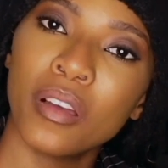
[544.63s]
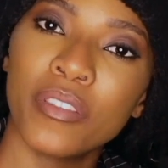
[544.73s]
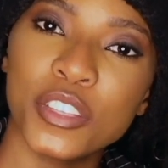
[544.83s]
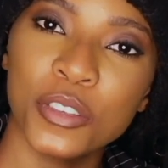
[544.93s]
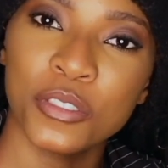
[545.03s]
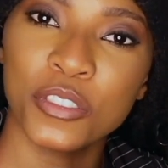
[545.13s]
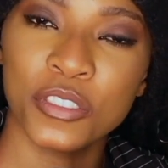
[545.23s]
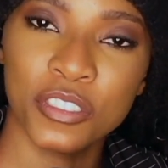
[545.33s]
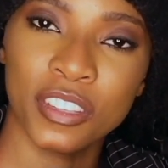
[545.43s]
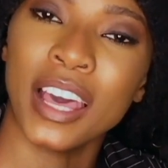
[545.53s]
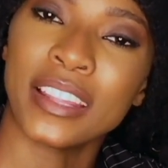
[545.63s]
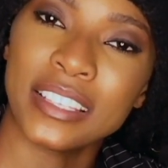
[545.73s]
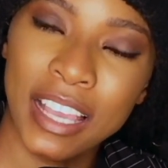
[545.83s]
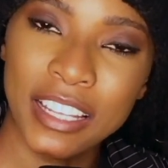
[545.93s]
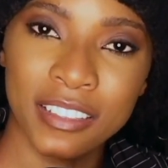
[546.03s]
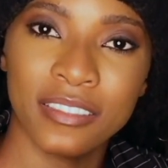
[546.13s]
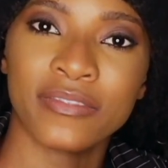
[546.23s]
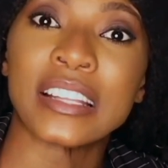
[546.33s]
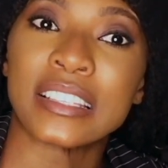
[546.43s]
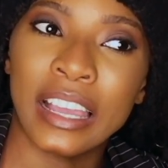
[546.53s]
over to the other side, to the
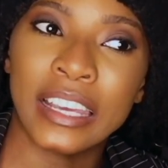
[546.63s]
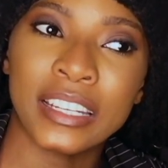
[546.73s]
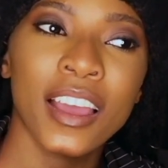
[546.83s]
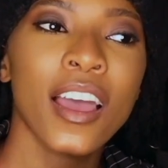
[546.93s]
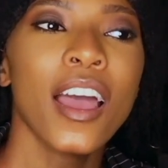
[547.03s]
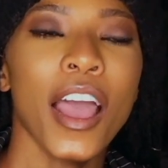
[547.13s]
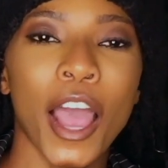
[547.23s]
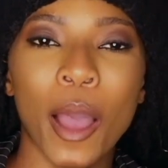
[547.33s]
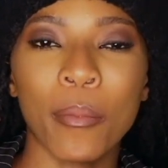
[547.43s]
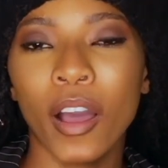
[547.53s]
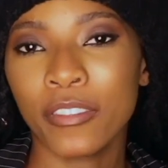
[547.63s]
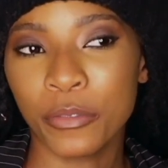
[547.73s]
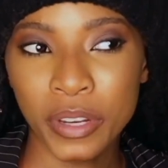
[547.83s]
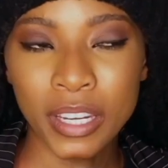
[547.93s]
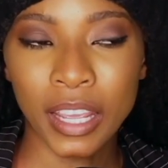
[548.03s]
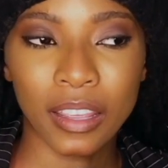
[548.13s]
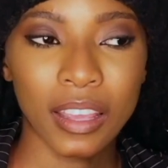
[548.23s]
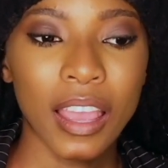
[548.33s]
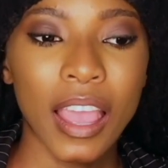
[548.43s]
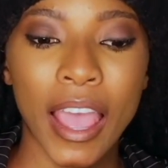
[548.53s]
fun side of reading.
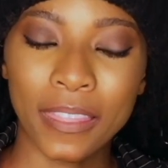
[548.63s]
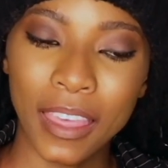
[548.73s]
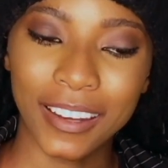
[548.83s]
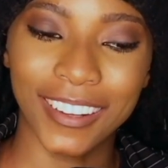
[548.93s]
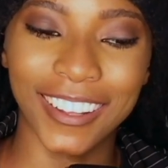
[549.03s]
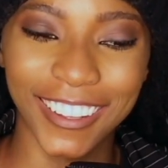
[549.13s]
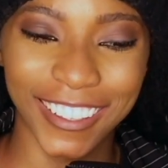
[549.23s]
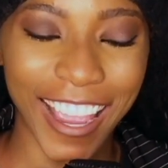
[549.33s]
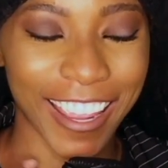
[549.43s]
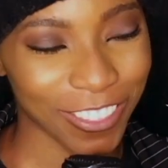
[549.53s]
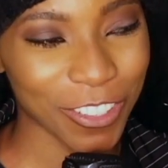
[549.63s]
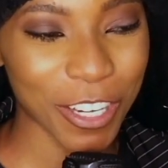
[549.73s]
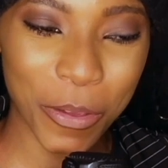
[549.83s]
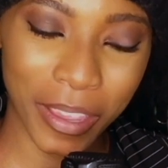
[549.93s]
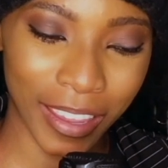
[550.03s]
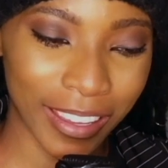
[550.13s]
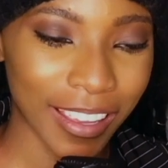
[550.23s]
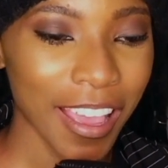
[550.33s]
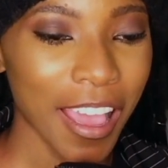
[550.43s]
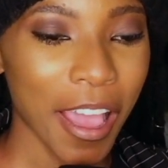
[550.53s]
But then I thought, okay,
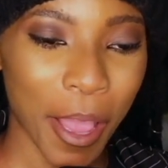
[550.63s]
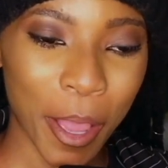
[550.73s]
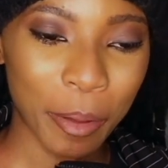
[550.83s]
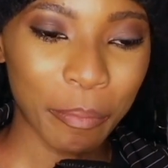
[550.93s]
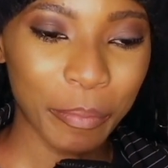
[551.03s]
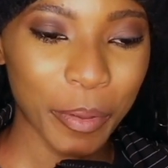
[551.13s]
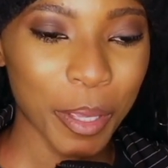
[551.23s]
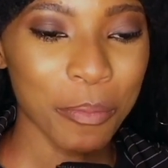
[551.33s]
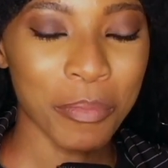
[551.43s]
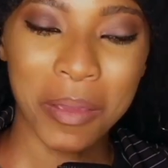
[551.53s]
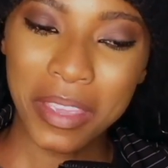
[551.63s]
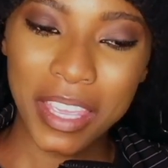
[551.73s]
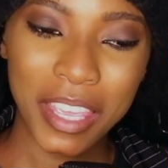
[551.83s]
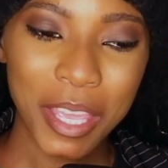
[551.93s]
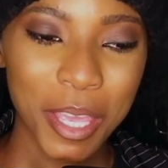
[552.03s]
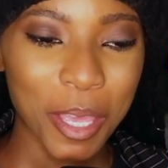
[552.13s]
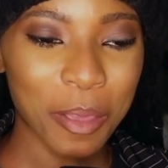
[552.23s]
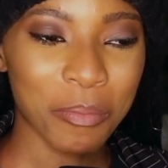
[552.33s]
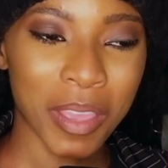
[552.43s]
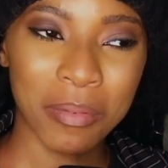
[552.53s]
maybe
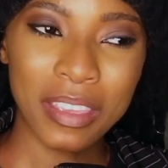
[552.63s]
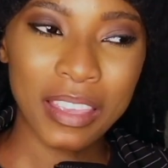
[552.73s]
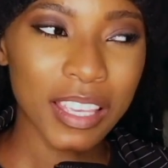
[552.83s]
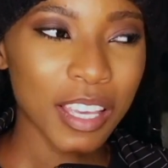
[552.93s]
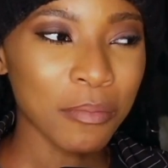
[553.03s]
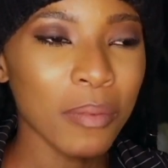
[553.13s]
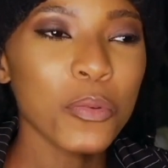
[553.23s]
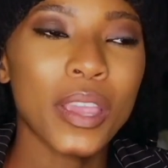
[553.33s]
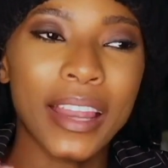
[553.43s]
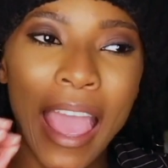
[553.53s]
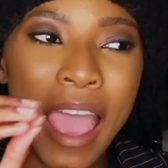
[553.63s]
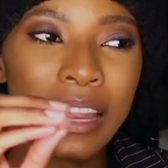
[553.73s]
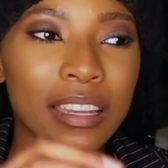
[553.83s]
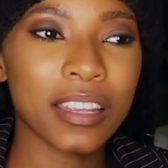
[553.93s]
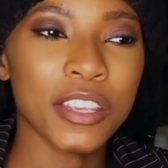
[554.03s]
we can add